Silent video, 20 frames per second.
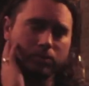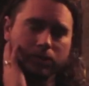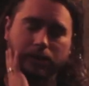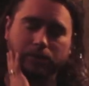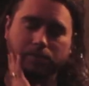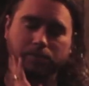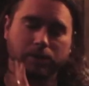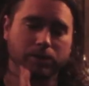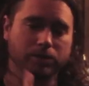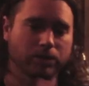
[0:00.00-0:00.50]
We,
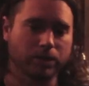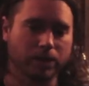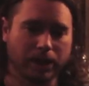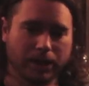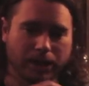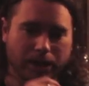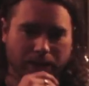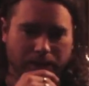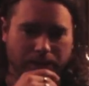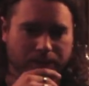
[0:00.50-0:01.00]
we tried
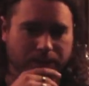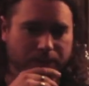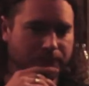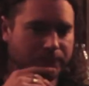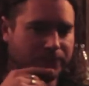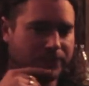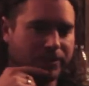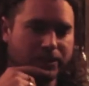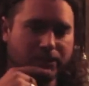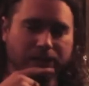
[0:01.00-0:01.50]
out
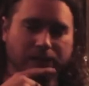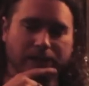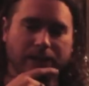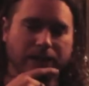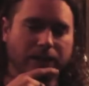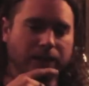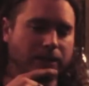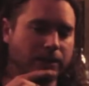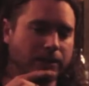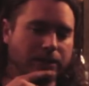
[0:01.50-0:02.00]
nearly a
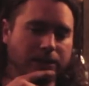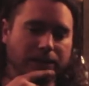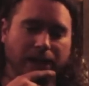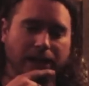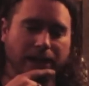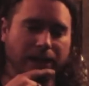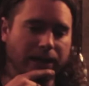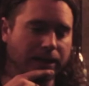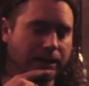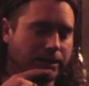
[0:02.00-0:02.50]
hundred
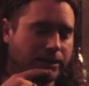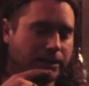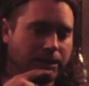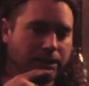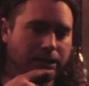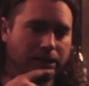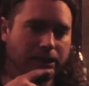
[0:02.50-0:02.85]
guys,